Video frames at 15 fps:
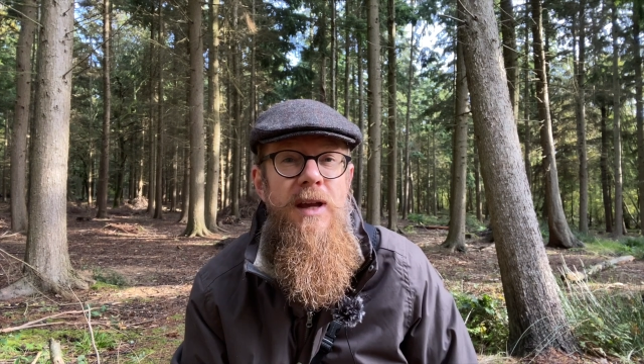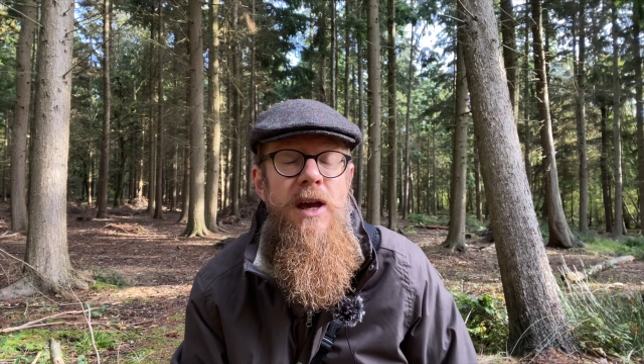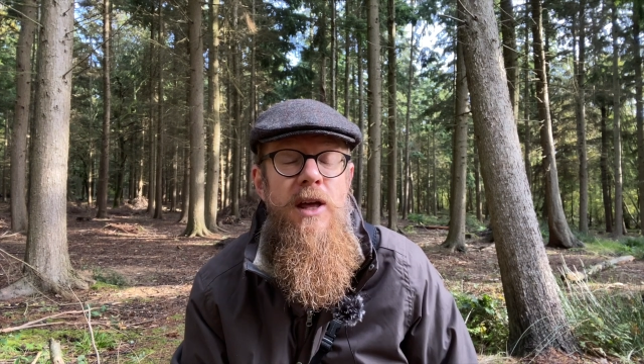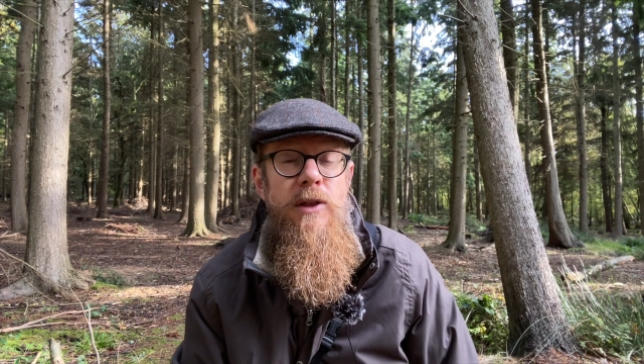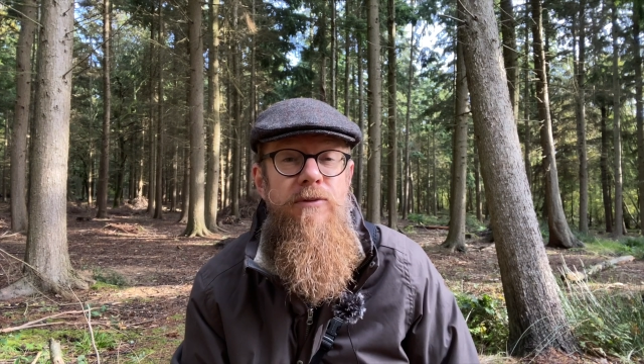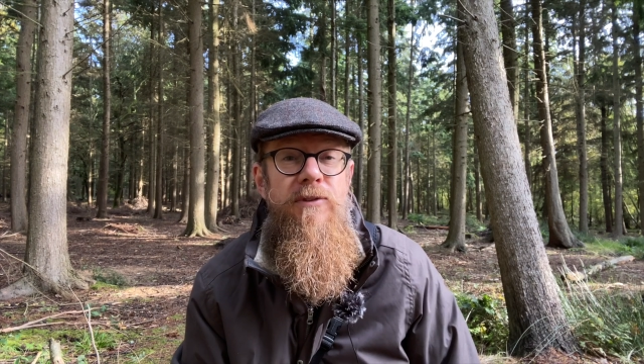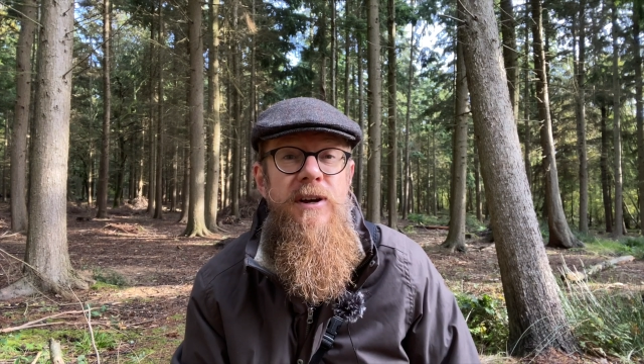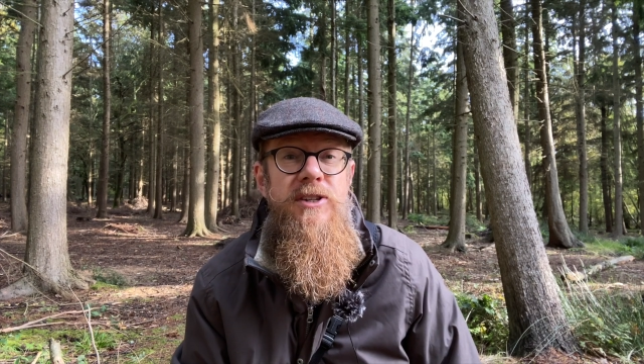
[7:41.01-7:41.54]

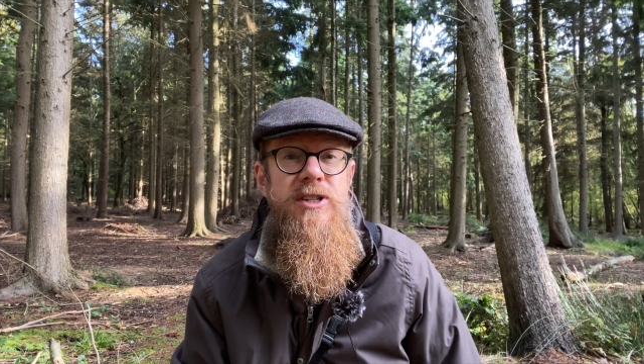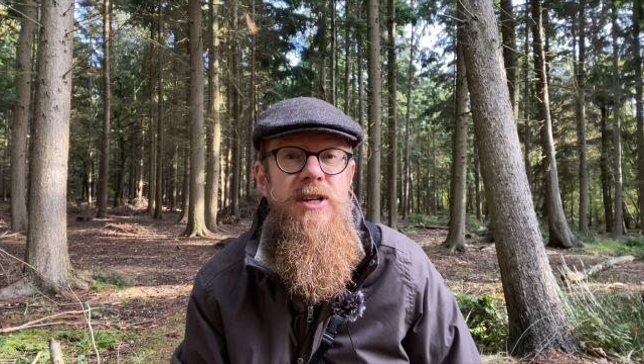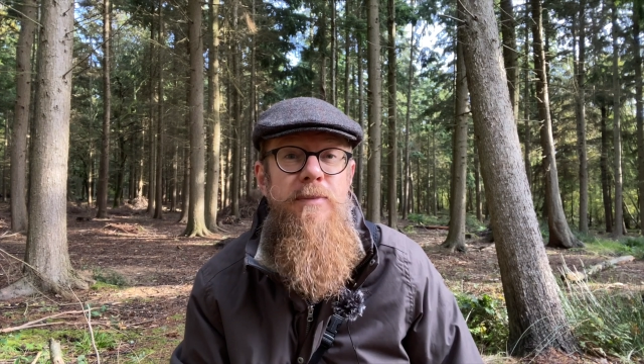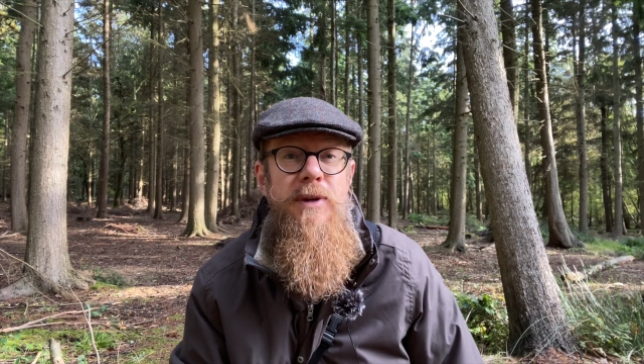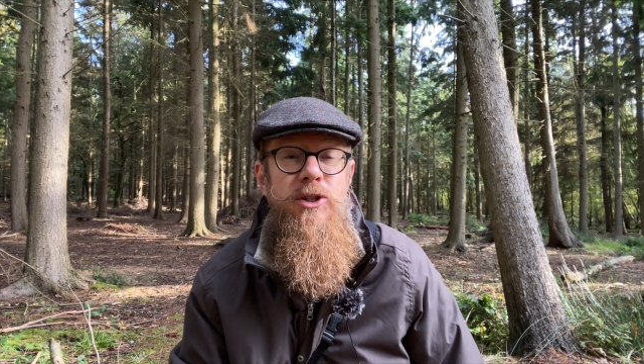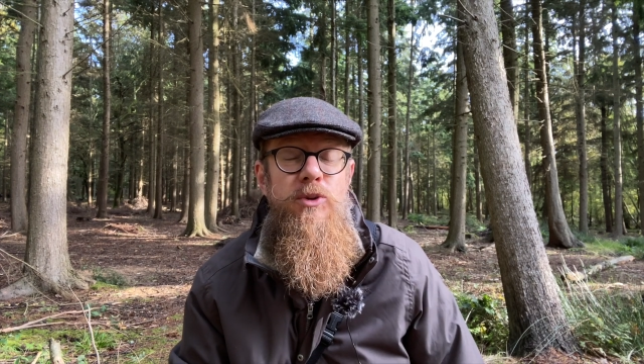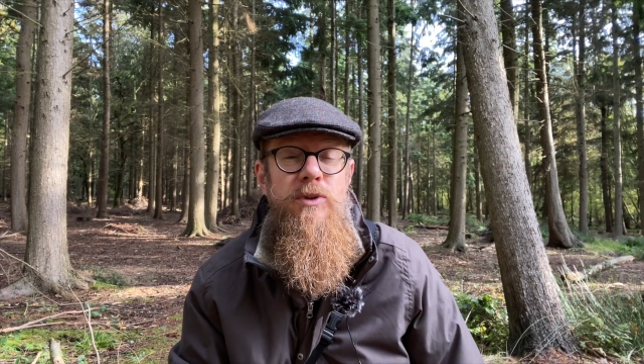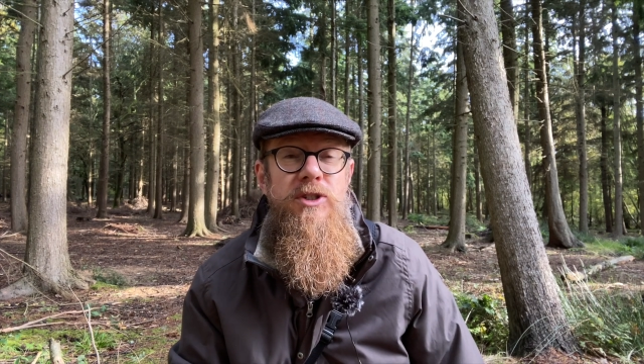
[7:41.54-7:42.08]
The first
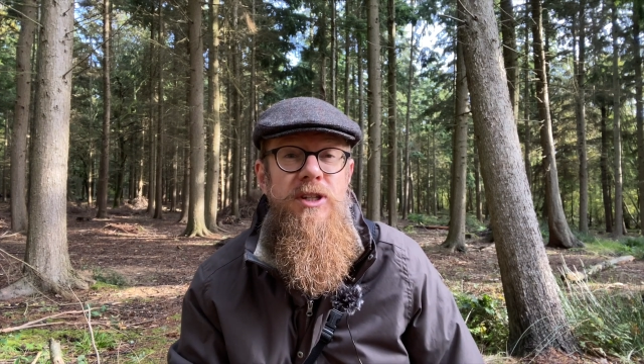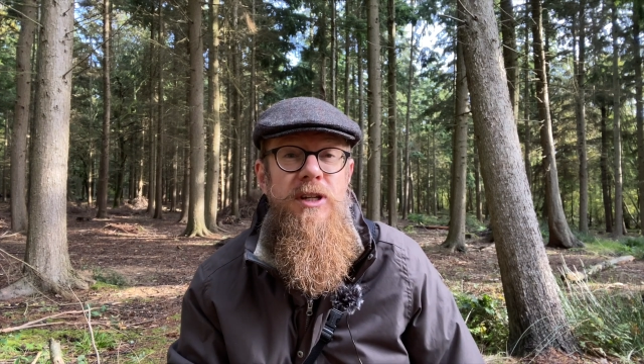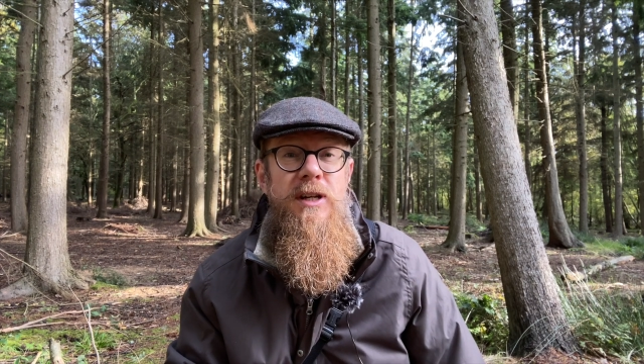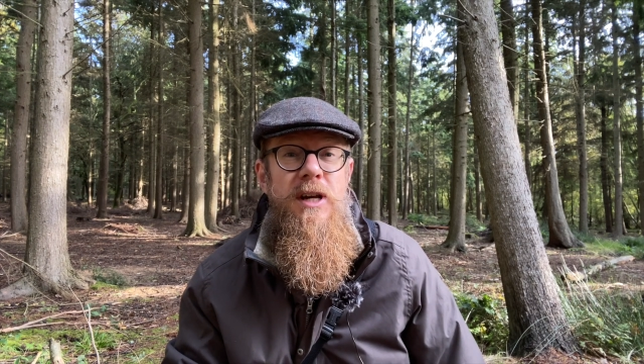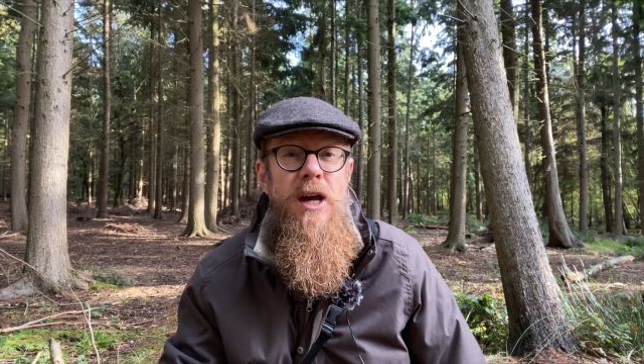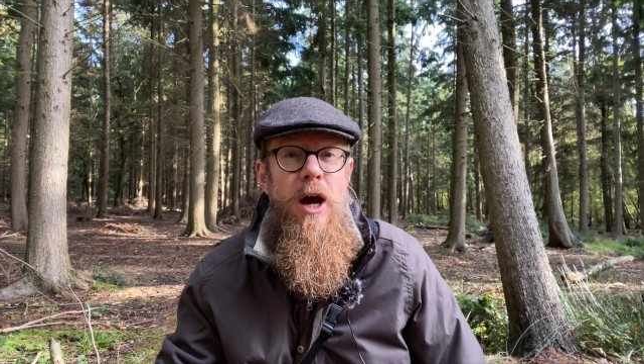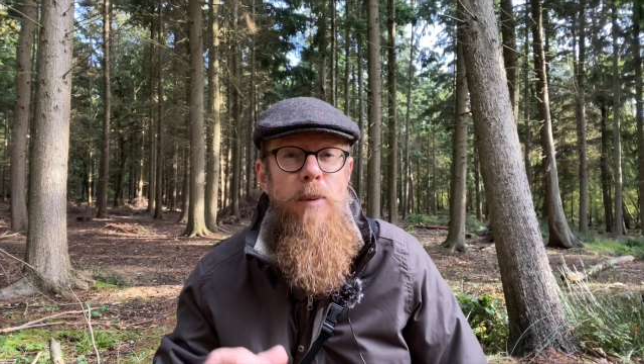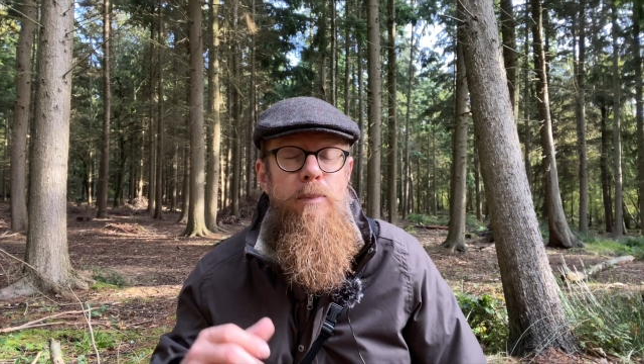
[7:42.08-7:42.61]
image was a
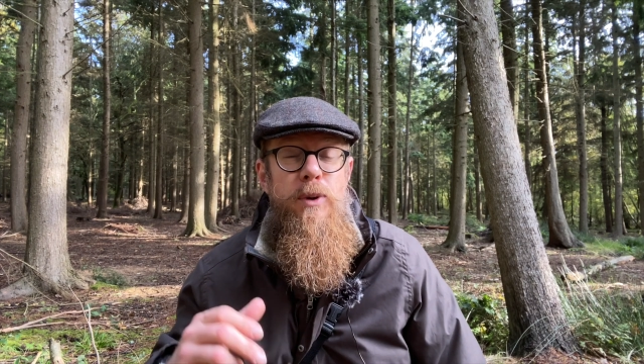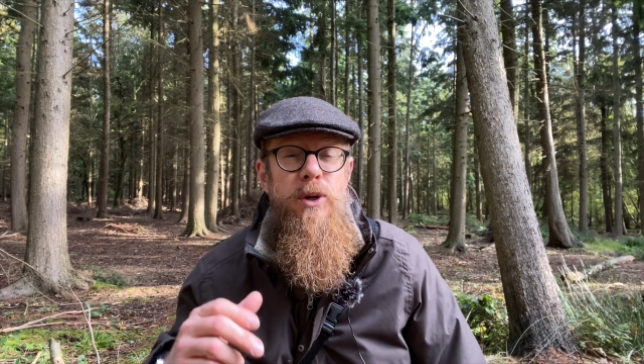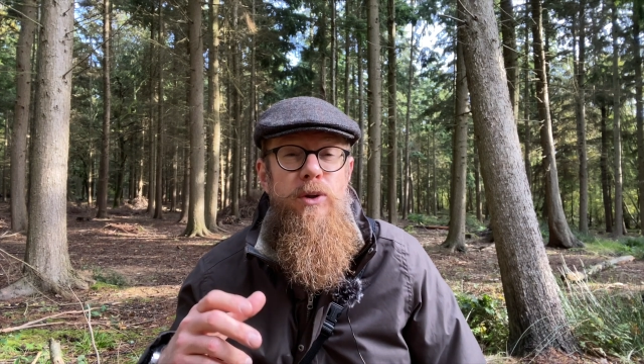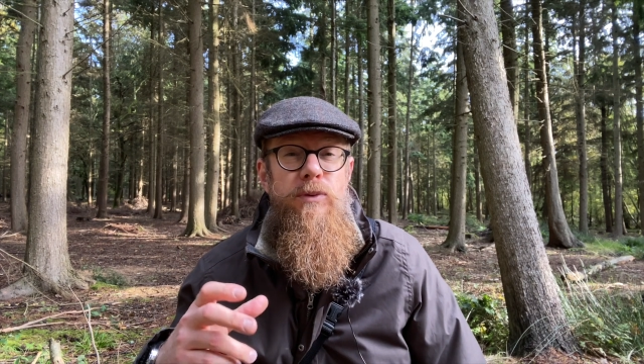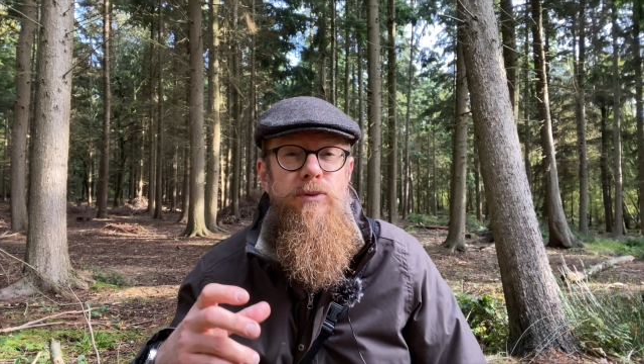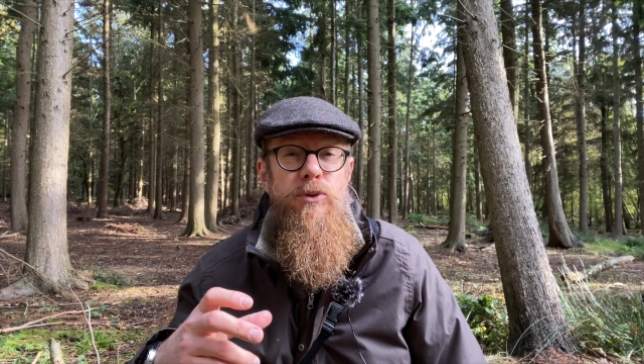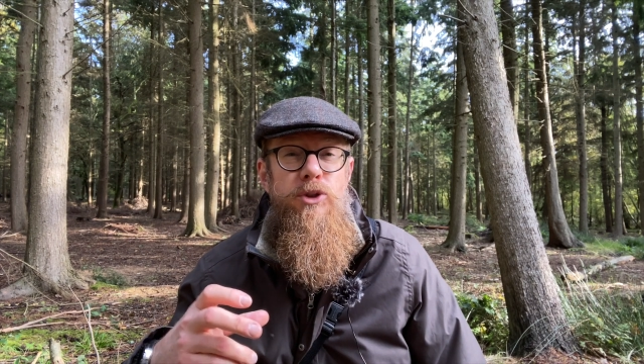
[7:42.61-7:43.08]
beautiful